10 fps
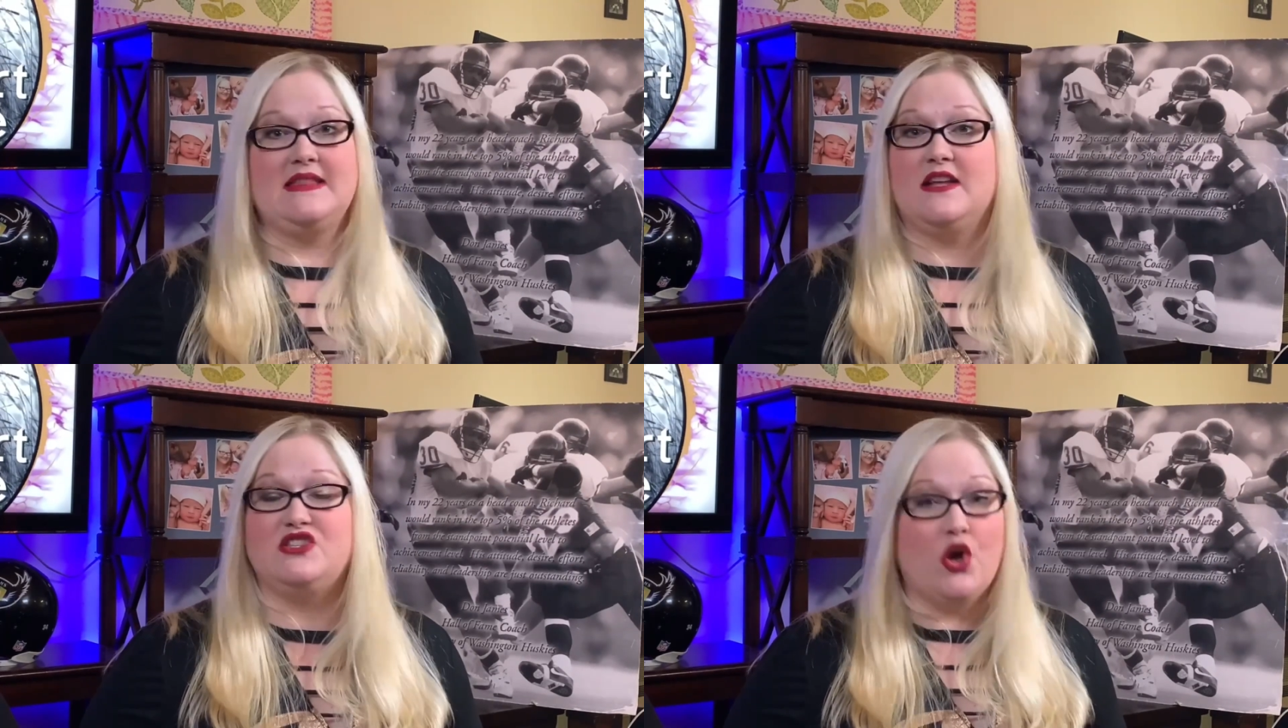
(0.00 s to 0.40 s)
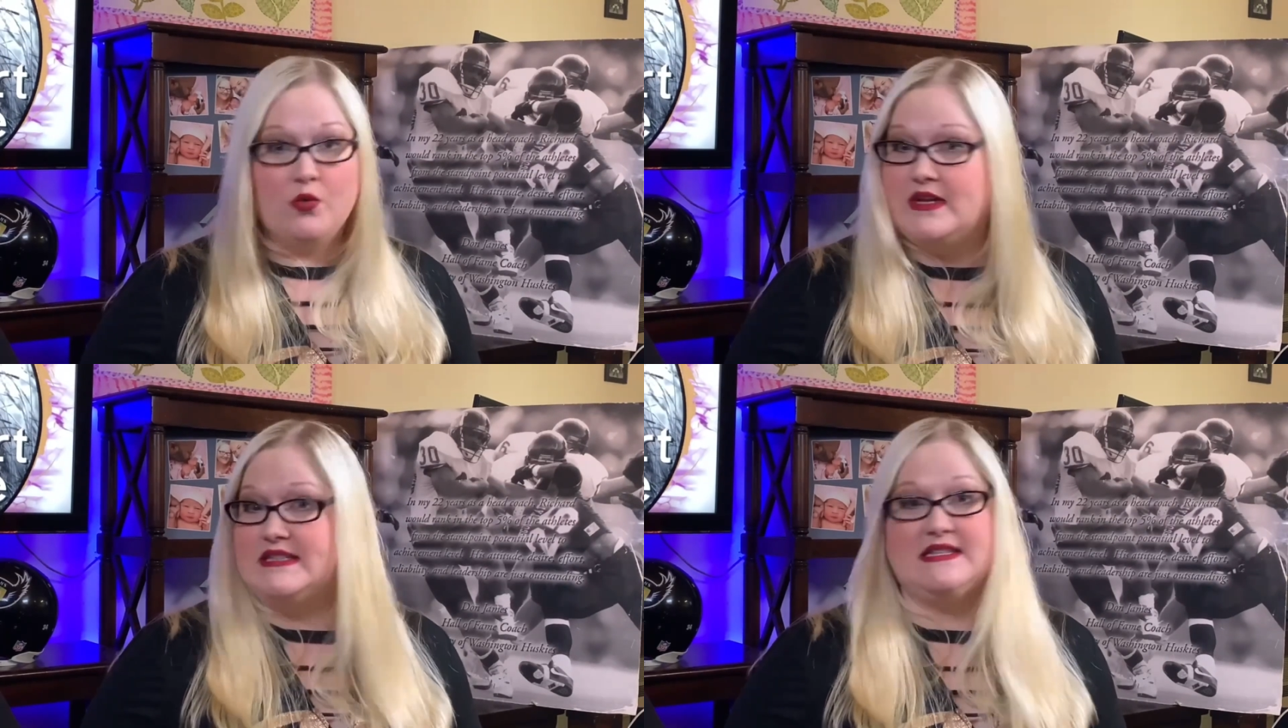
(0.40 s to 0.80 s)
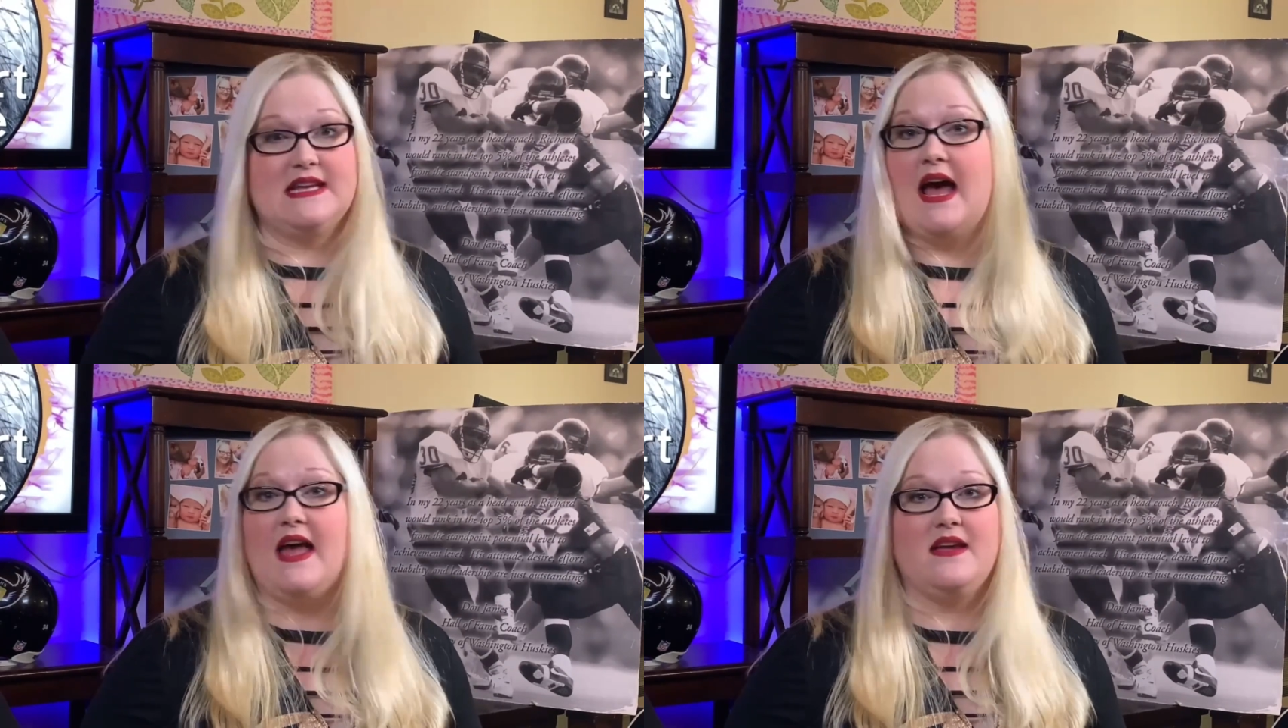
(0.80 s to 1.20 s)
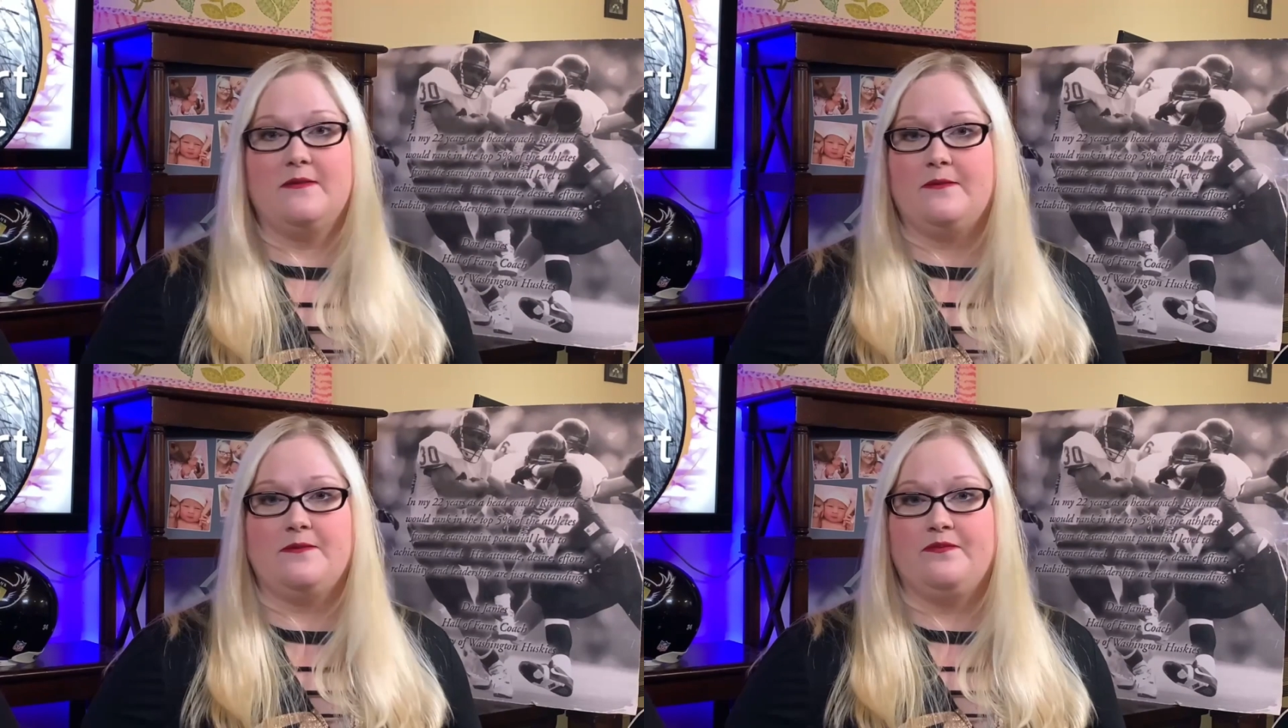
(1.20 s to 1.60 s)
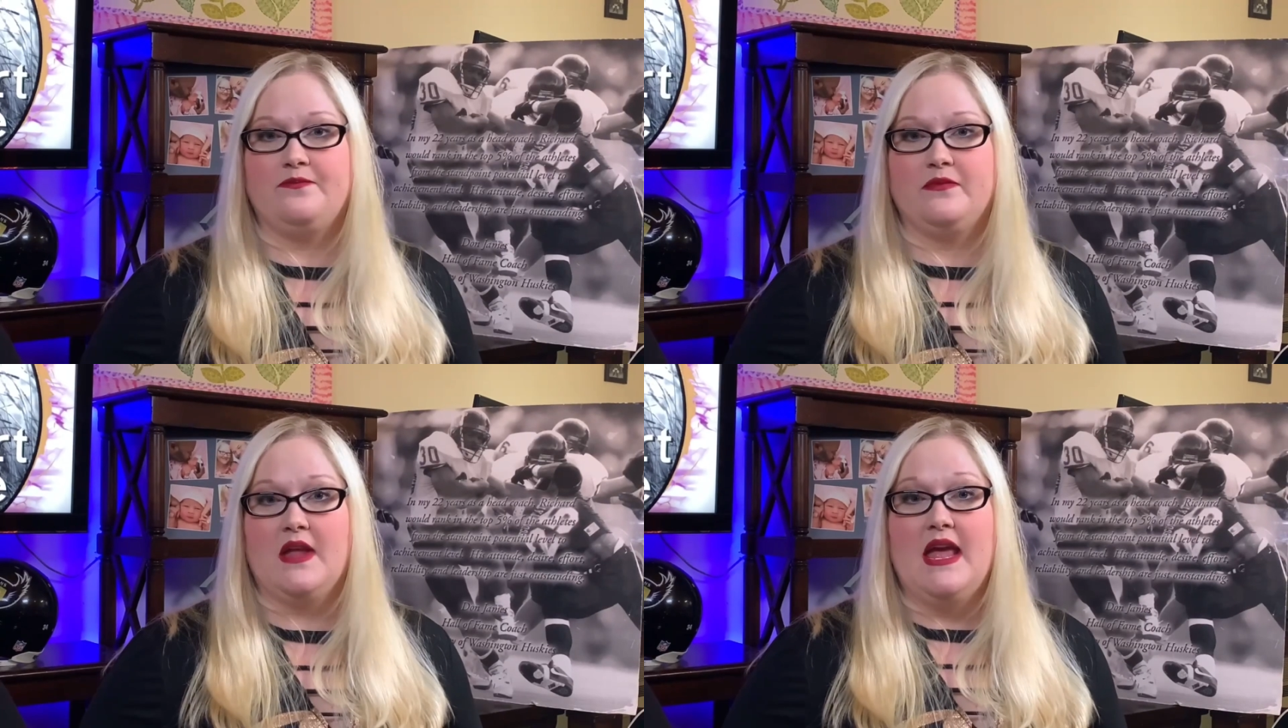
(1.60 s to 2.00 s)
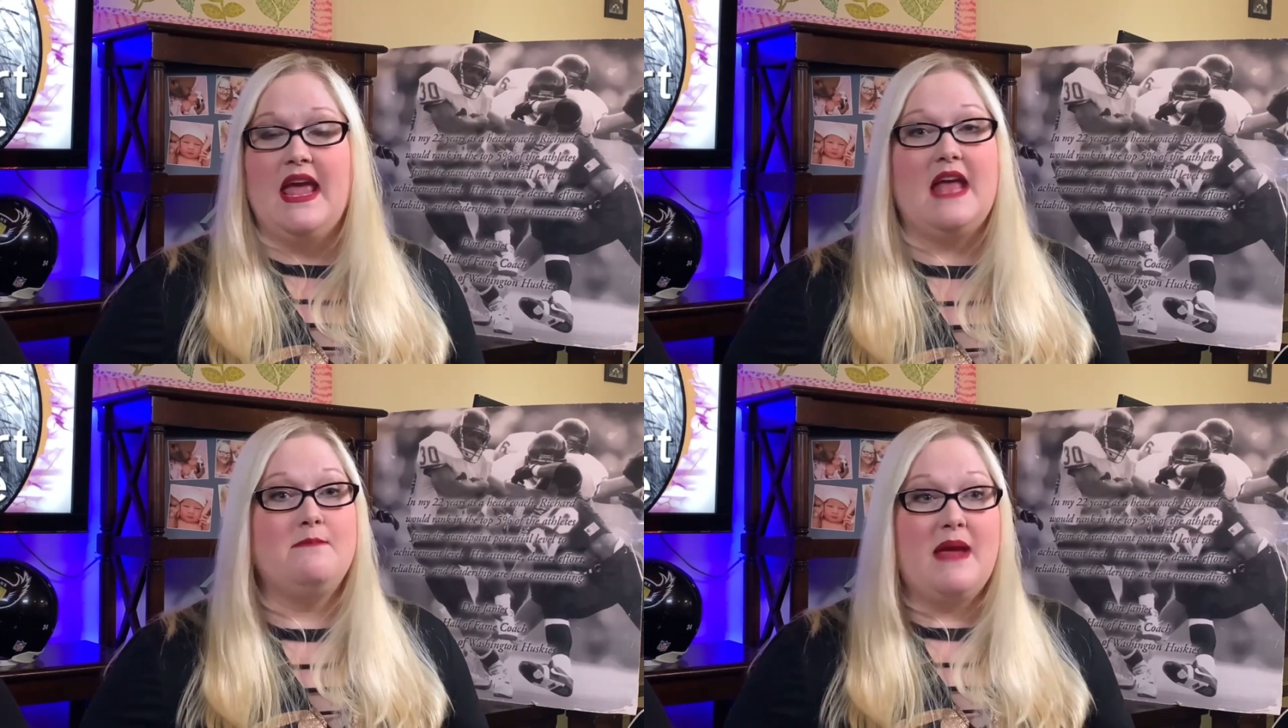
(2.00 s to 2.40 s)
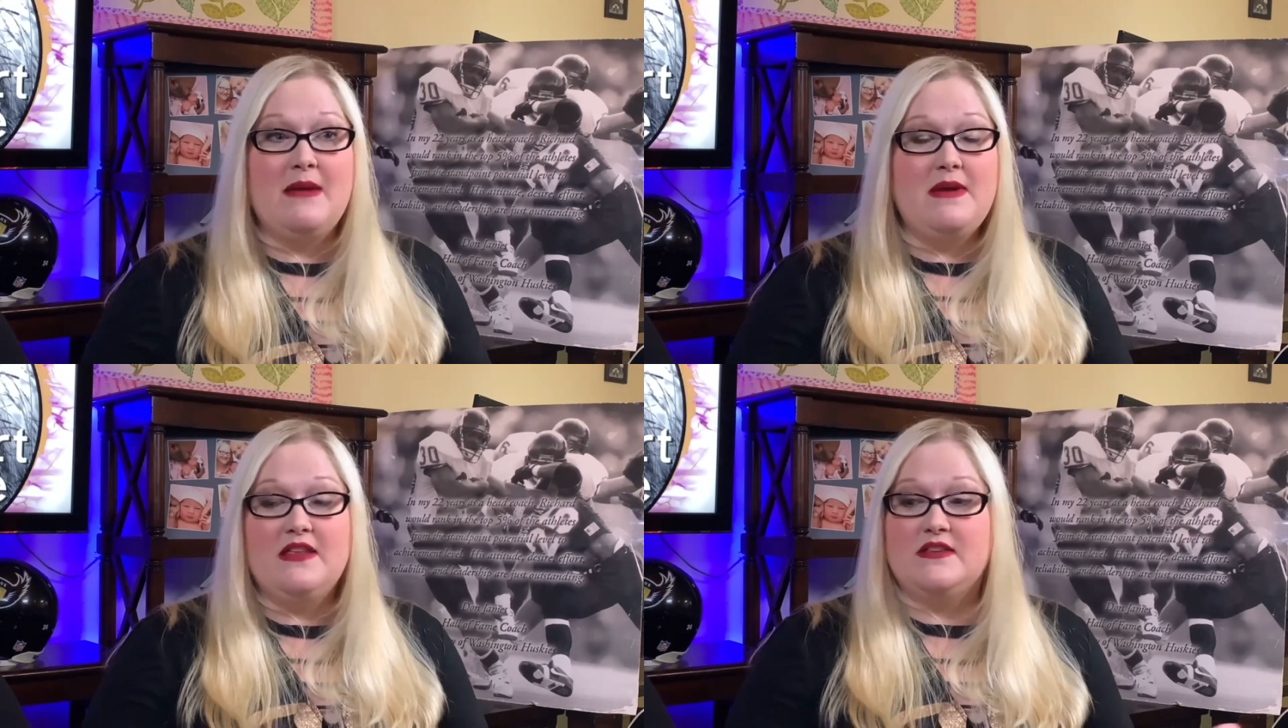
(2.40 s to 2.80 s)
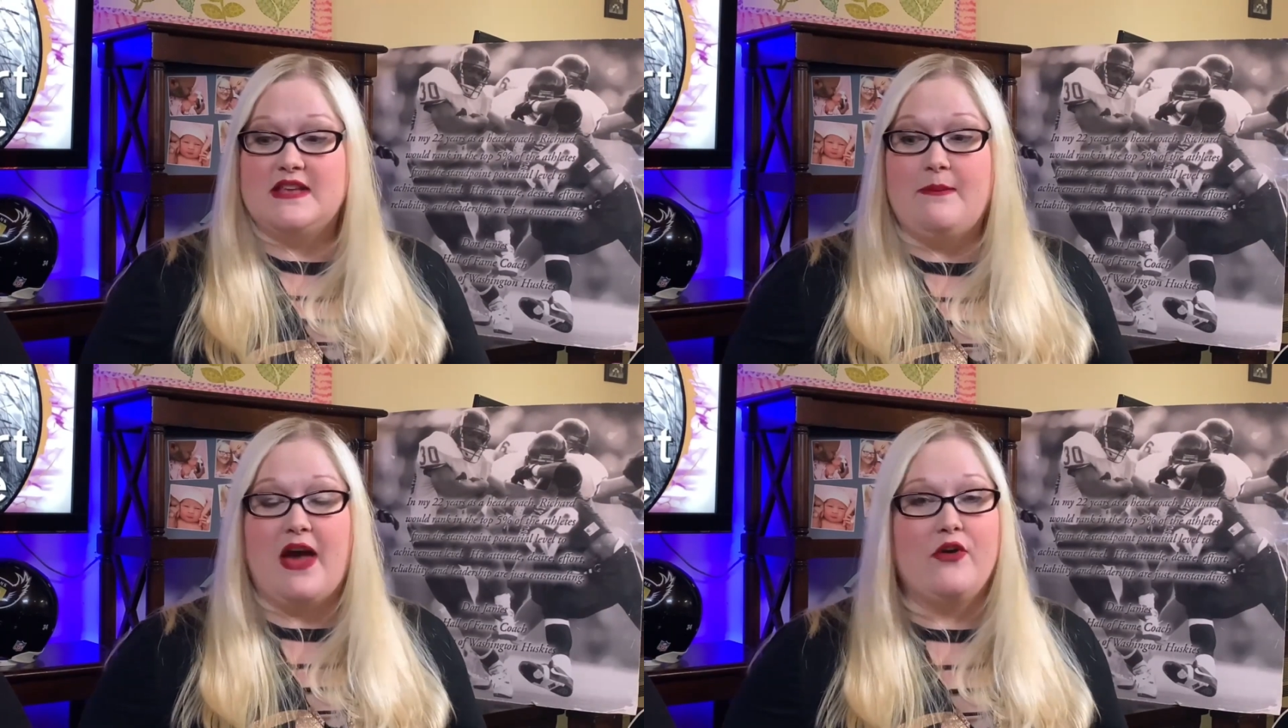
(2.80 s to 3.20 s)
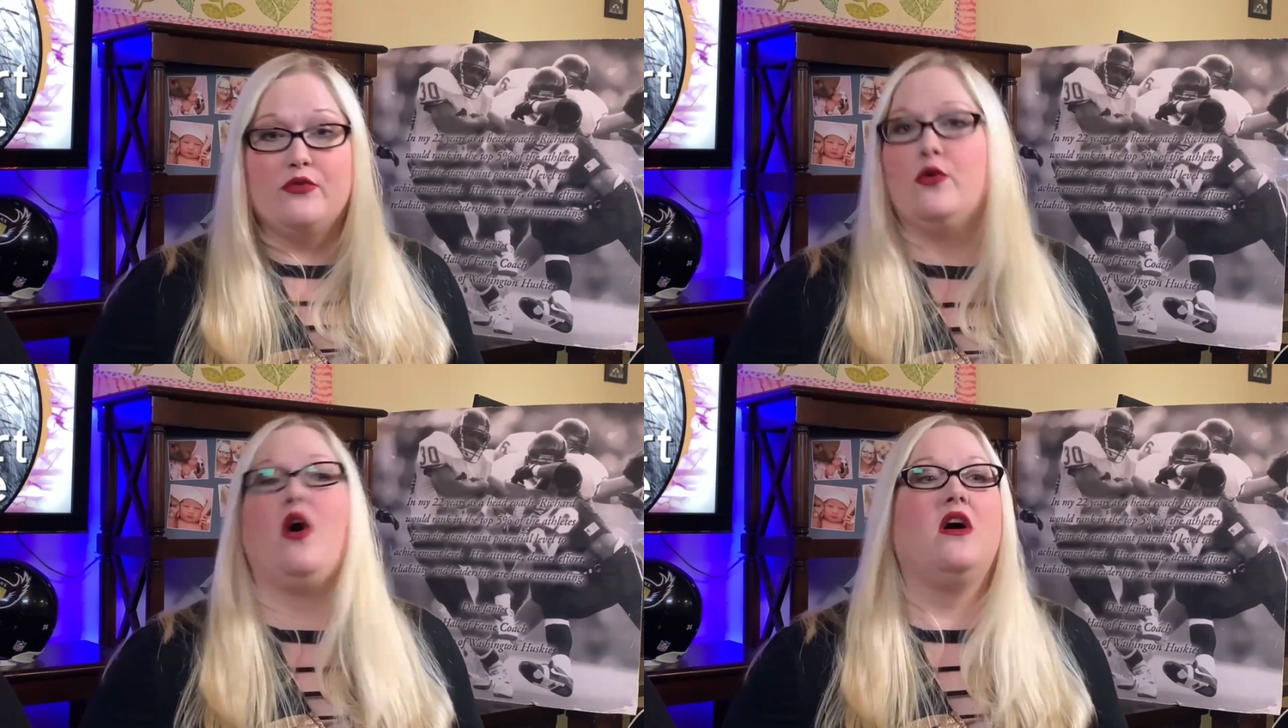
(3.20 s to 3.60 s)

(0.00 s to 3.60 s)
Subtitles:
that don't need to die. And maybe somehow through all